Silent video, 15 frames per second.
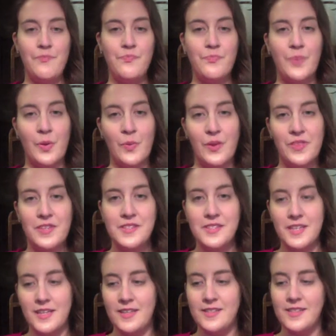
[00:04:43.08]
But what this
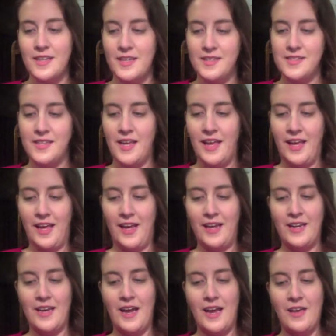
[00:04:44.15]
is, it's a
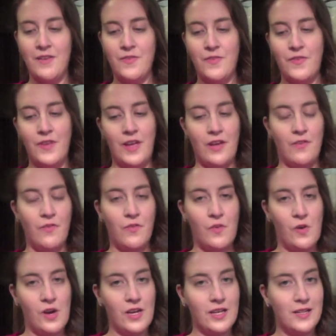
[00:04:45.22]
knife and
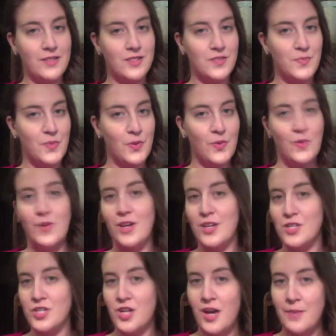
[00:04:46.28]
fork and spoon
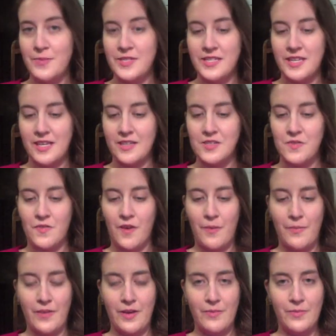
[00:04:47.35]
and chopsticks
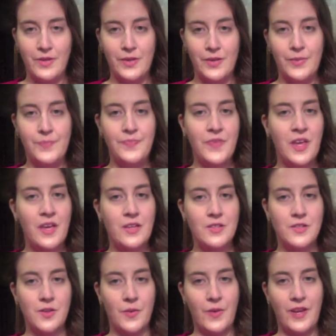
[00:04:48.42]
from bamboo.
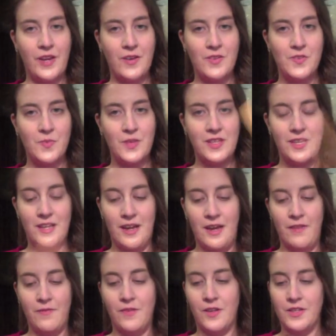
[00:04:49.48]
So here's what the
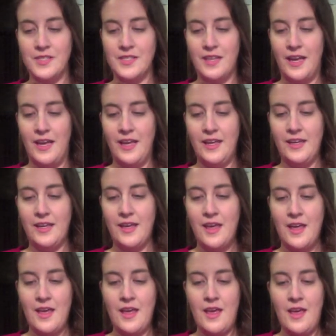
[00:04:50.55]
knife looks like,
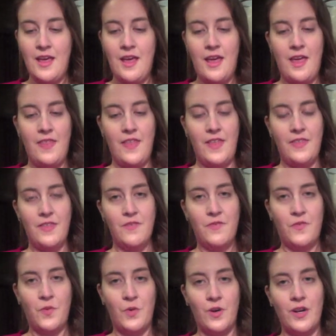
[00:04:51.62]
and then the
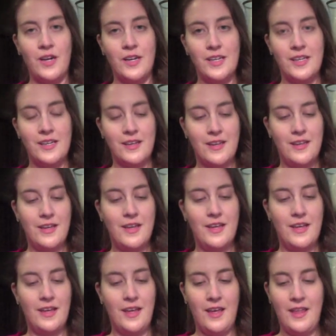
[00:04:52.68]
fork,
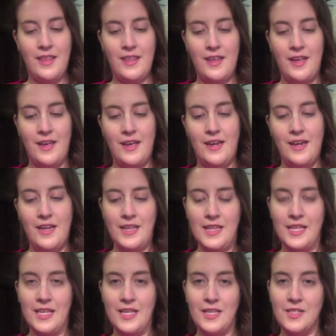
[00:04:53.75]
and then
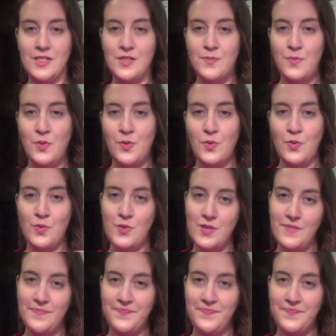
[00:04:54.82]
the spoon,